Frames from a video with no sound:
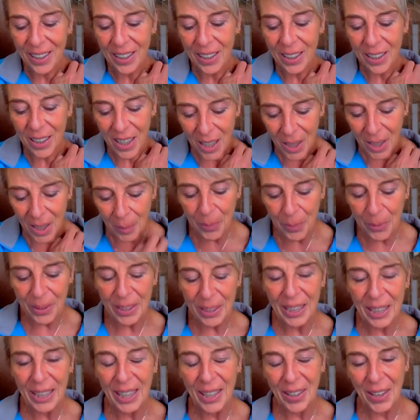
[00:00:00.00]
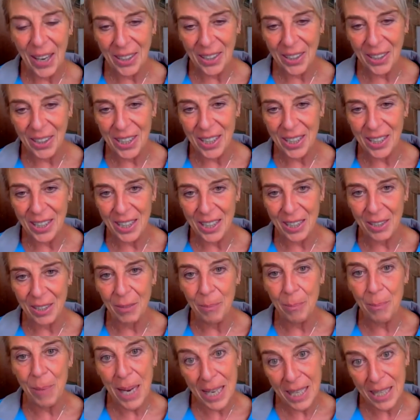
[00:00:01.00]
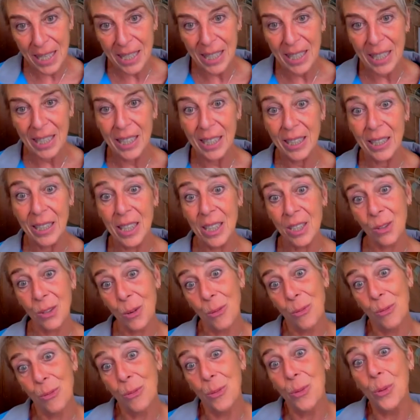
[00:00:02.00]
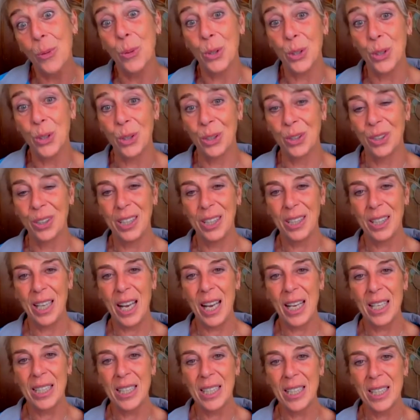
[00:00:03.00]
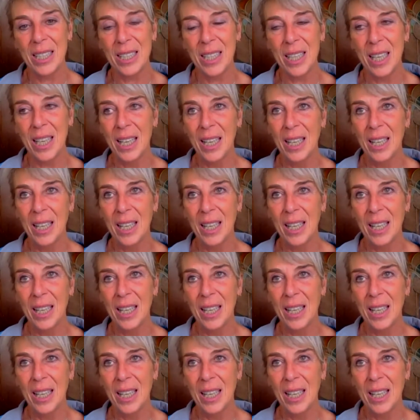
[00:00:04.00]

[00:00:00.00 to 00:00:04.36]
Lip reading: carbon characteristics, mainly in its confusion. It has this